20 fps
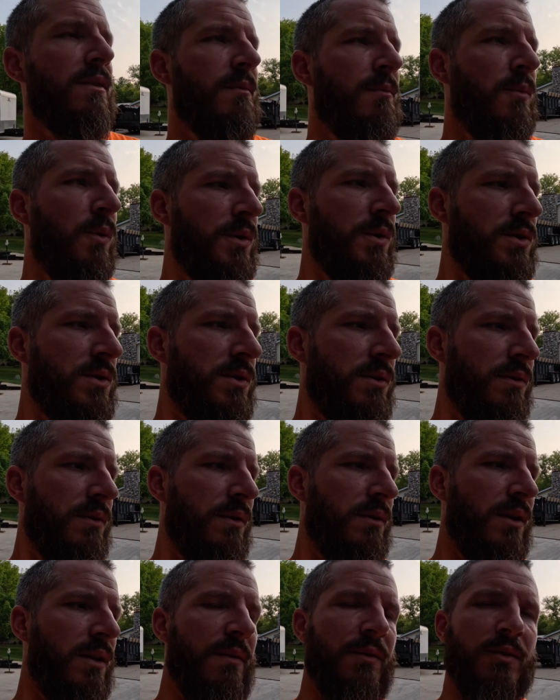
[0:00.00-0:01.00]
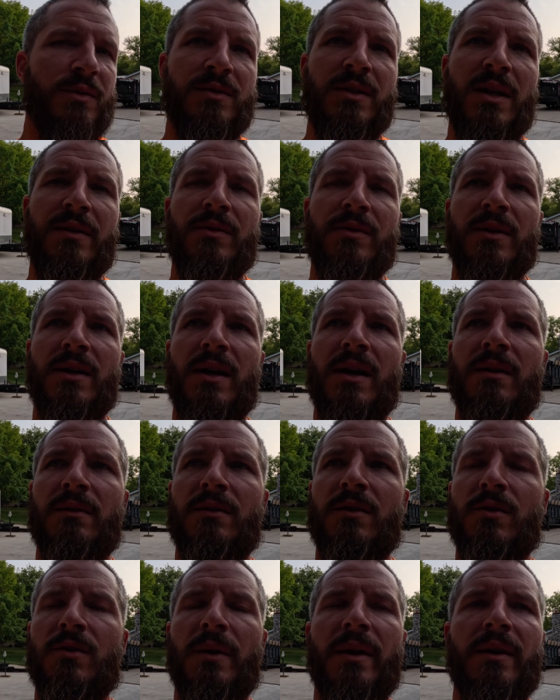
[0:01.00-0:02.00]
the moisture. The levels never got
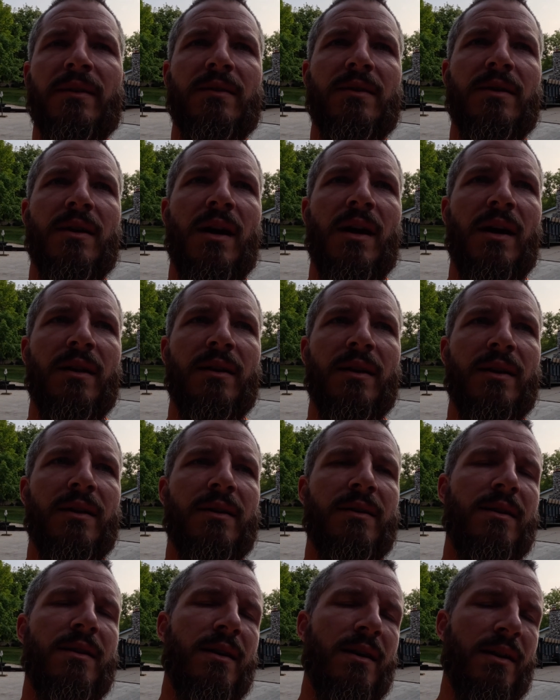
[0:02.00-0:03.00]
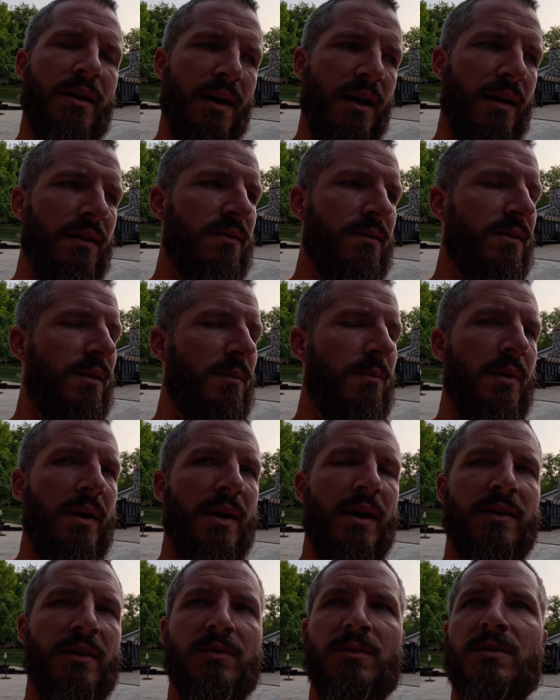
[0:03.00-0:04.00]
crazy high like it has in the
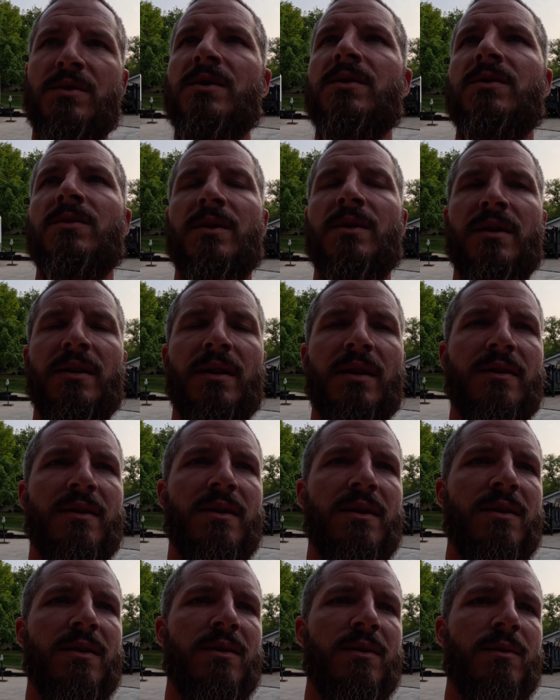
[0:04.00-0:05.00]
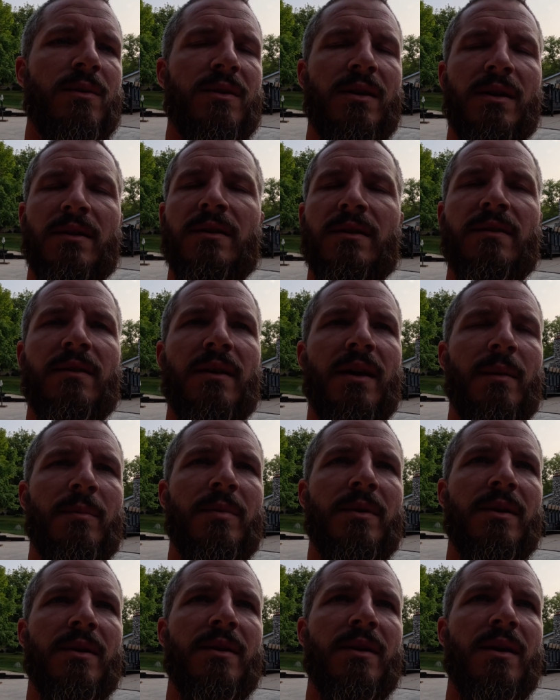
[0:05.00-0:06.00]
past with just running the dehu when nothing's
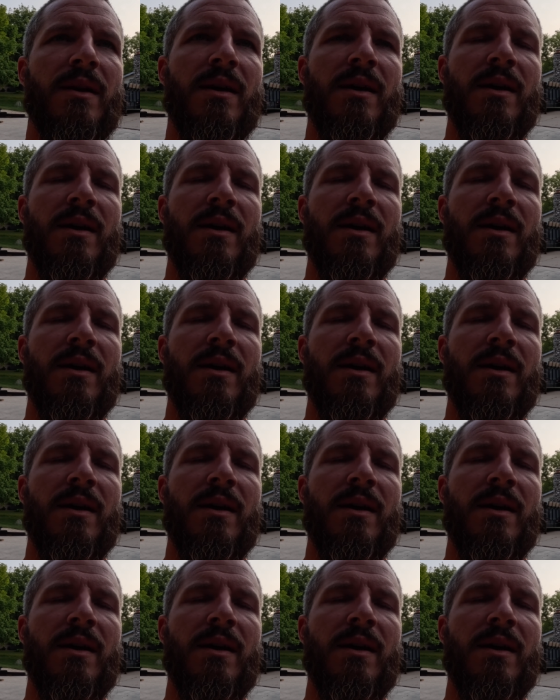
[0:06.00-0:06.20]
happening.